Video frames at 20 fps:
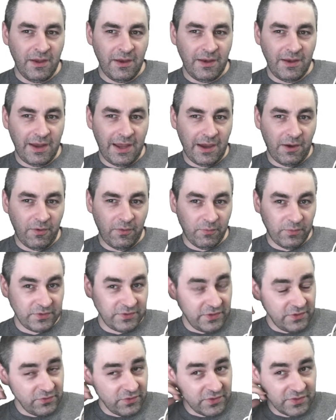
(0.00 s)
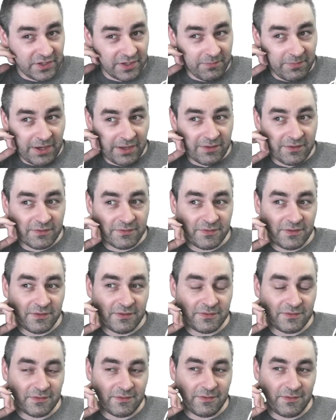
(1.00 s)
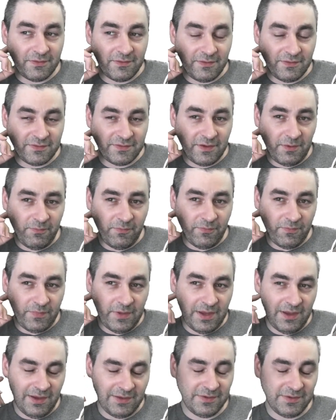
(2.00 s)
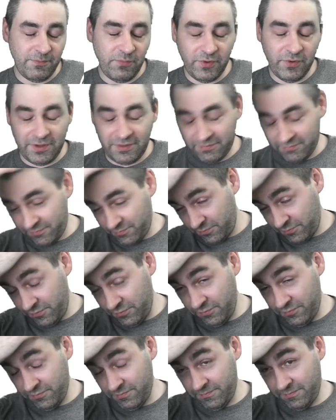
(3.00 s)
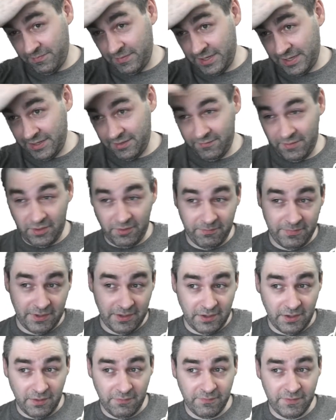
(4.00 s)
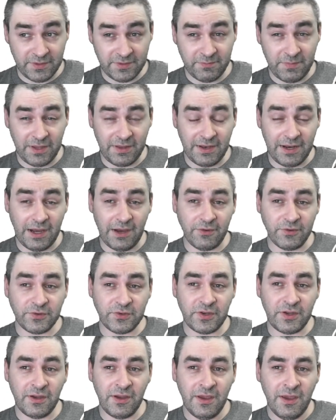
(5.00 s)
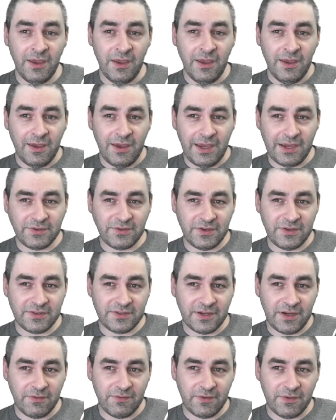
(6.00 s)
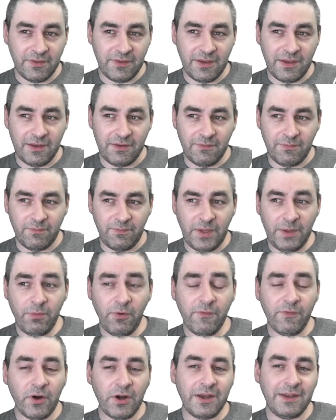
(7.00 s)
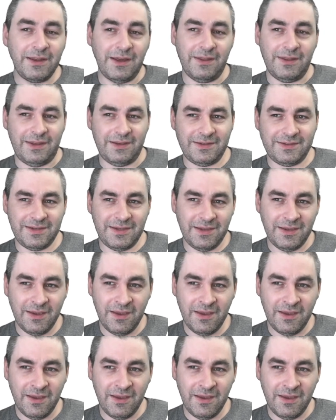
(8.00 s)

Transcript: Now, what's interesting about this is at some point through my development of this methodology, I actually discovered that people have already done this.